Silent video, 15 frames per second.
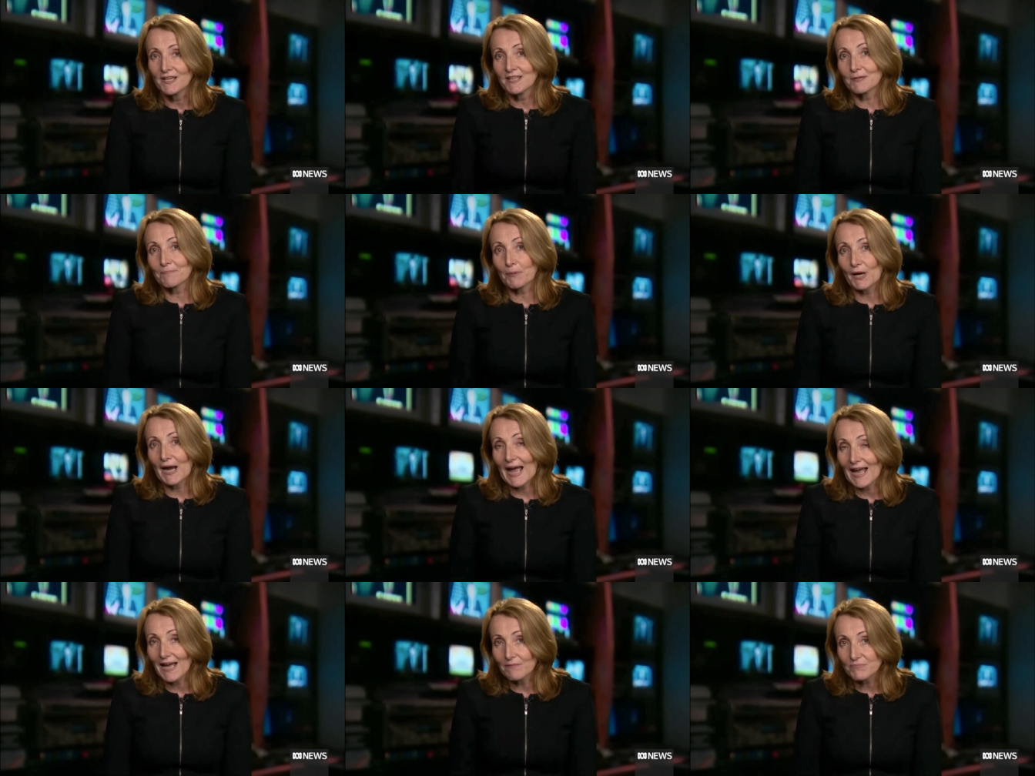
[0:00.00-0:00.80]
that
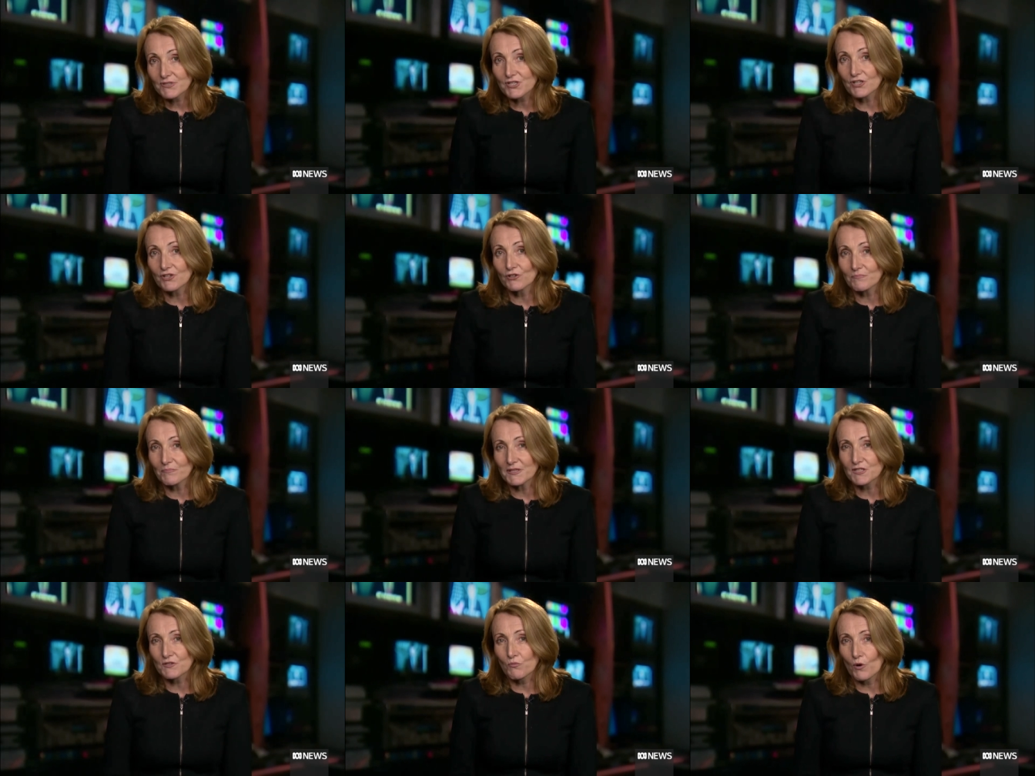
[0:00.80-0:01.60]
perhaps she could
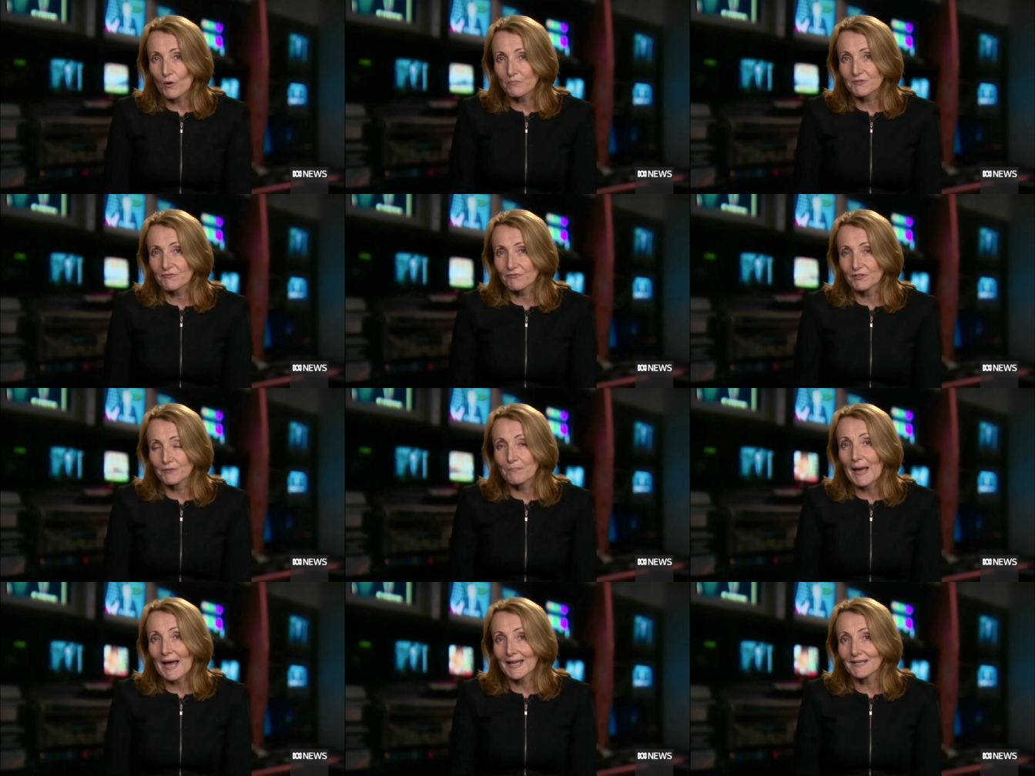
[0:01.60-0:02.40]
be swapped for a
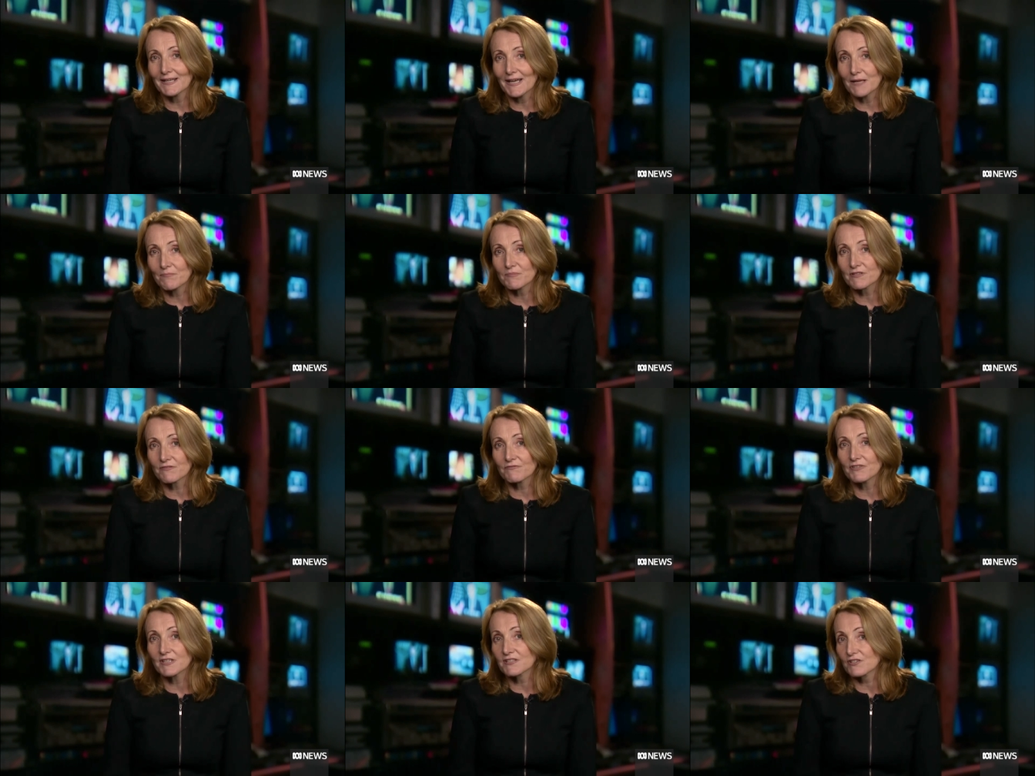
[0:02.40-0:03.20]
man named
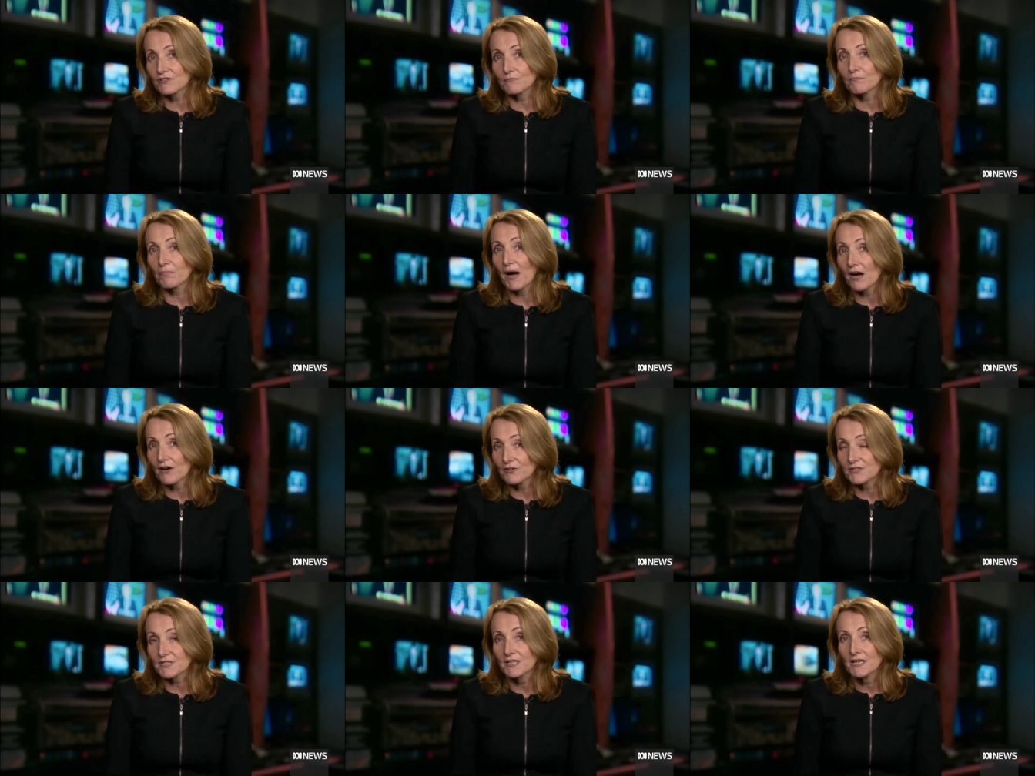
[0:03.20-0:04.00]
Victor
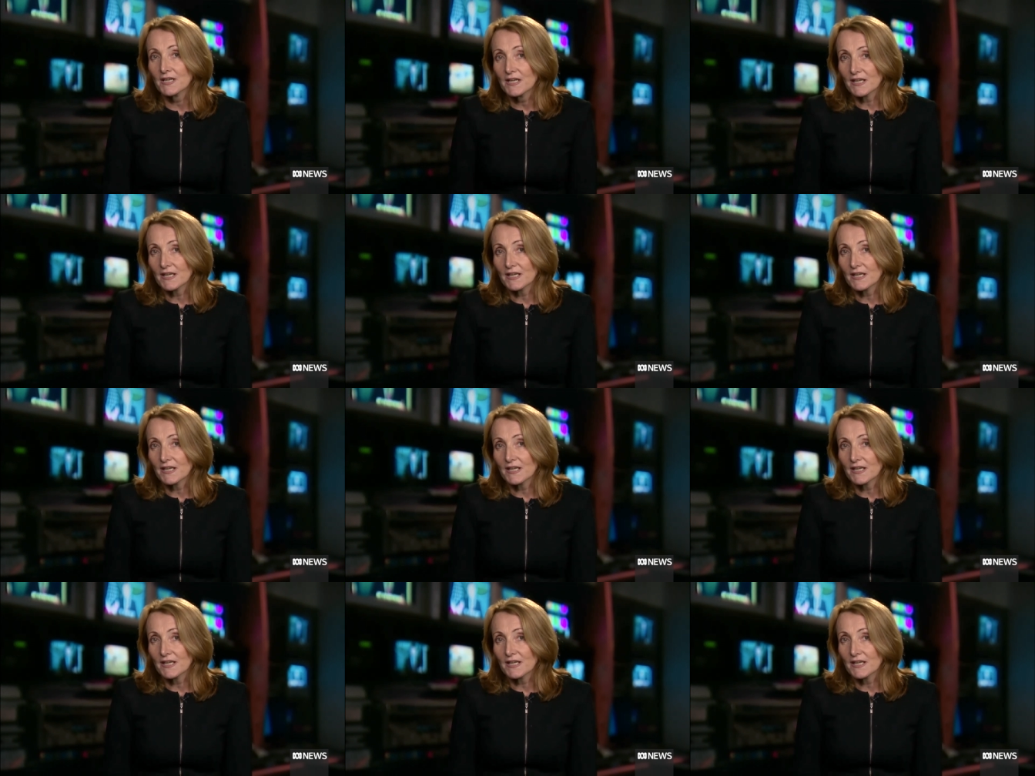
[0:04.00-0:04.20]
Bout.